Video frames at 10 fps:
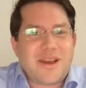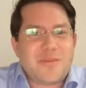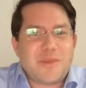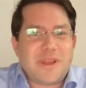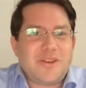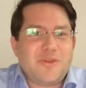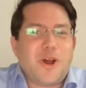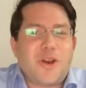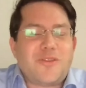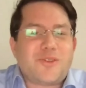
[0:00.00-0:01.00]
you don't
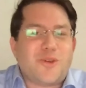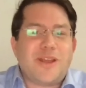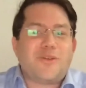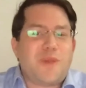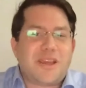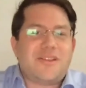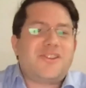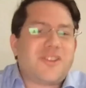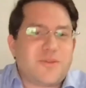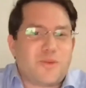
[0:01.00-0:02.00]
have the right to make a
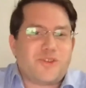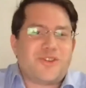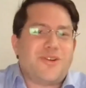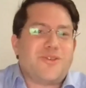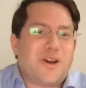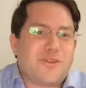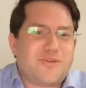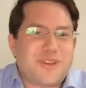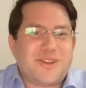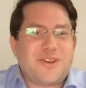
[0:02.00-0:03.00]
digital version out of
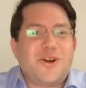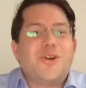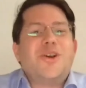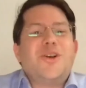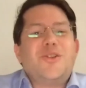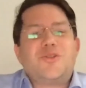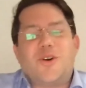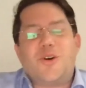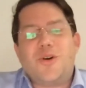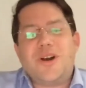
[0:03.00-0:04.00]
it, you know.
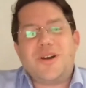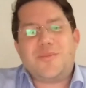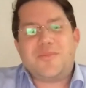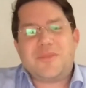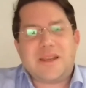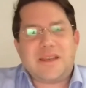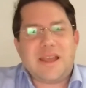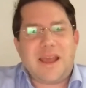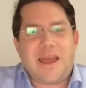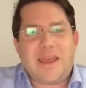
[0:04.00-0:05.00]
So
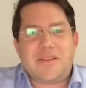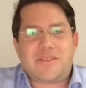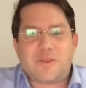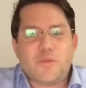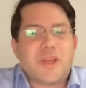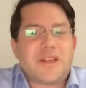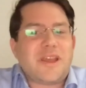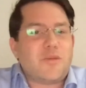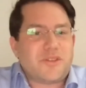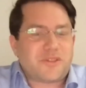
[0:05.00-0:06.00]
I assume that they
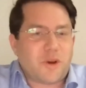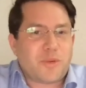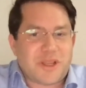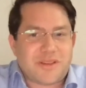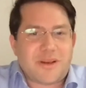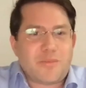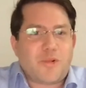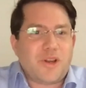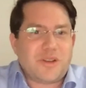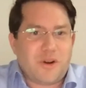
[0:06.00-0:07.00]
will stop it at some
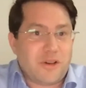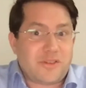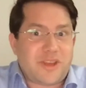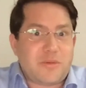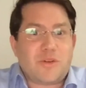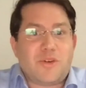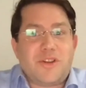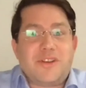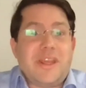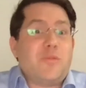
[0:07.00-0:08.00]
point, all the stable coins,
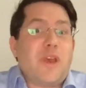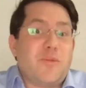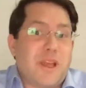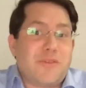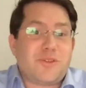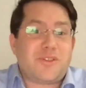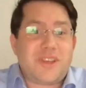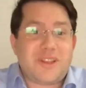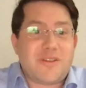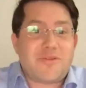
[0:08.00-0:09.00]
and then we will have to see
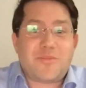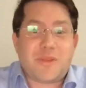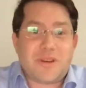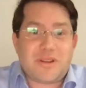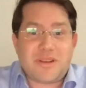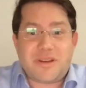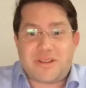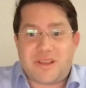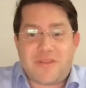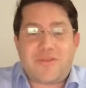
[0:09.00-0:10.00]
the
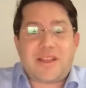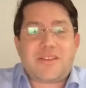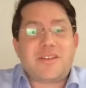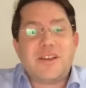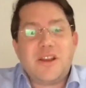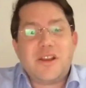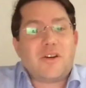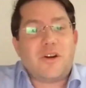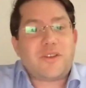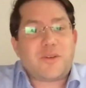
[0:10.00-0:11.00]
effects, the
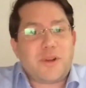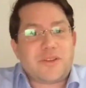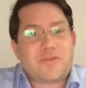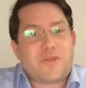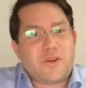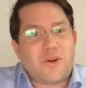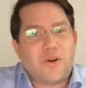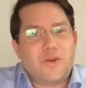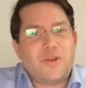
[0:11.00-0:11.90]
consequences for the whole